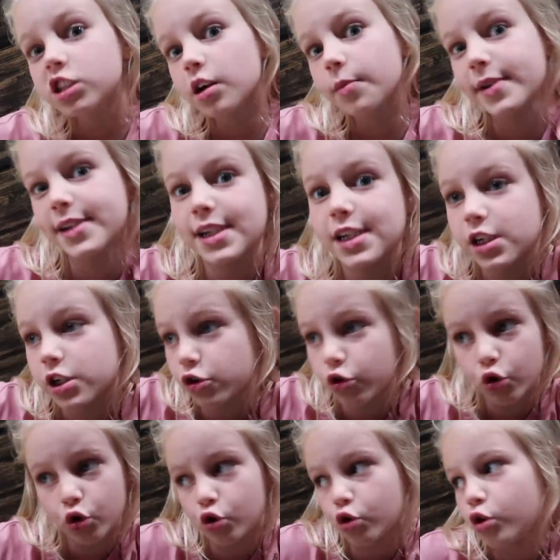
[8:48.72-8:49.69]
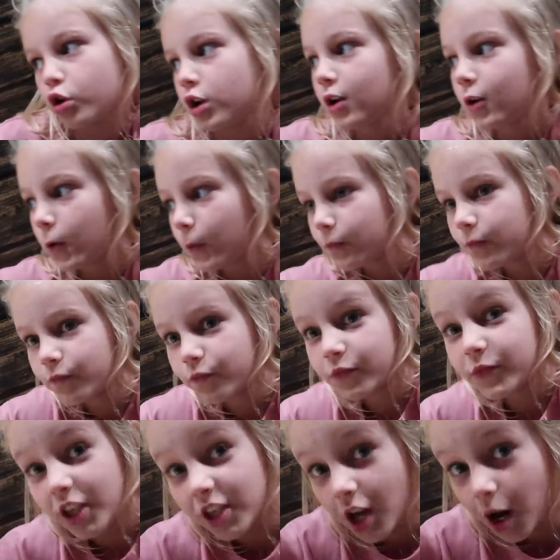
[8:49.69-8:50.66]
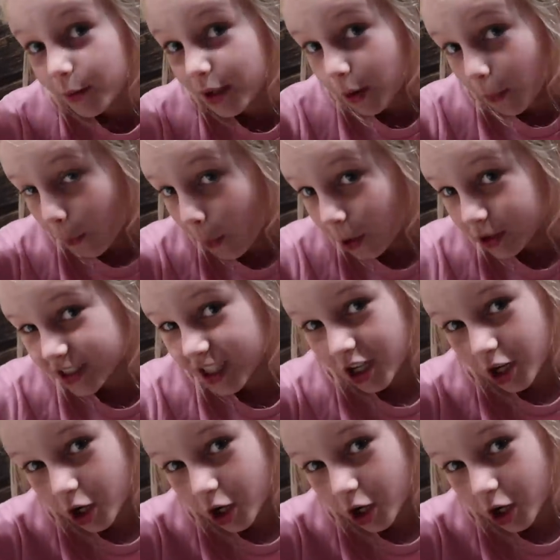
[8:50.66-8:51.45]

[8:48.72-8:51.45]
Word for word: Thanks for the tip, sweetheart. Yummy, water